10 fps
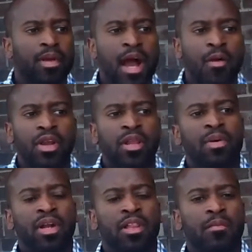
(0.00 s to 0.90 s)
God really
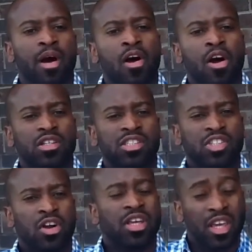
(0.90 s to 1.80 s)
put it on my heart to
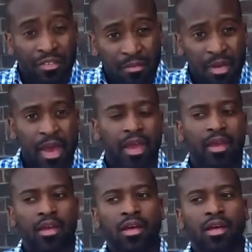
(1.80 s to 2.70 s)
start giving back.
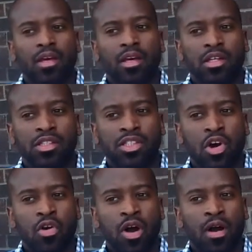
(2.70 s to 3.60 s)

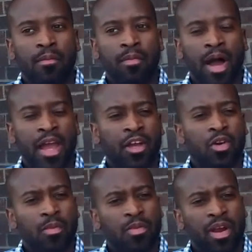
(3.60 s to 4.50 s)
So I
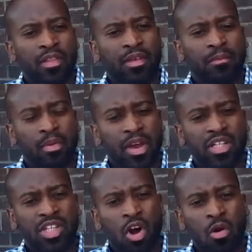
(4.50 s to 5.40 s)
incorporated the
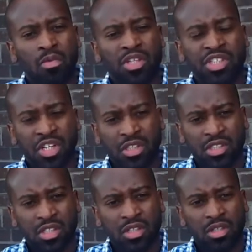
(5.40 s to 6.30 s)
Bridge Homeless
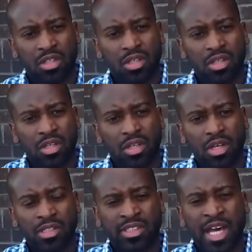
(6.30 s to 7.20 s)
Shelter
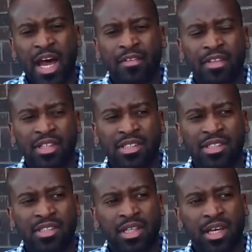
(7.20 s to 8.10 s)
inside of
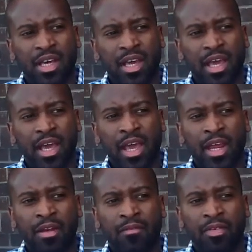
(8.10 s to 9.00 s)
this.
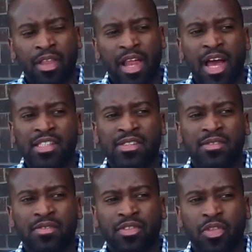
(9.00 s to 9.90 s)
And for the last
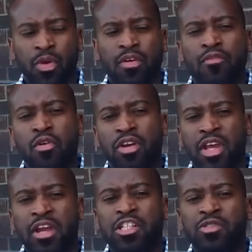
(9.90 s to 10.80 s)
3 or 4
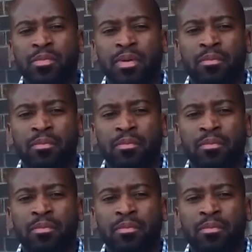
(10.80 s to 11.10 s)
years, we've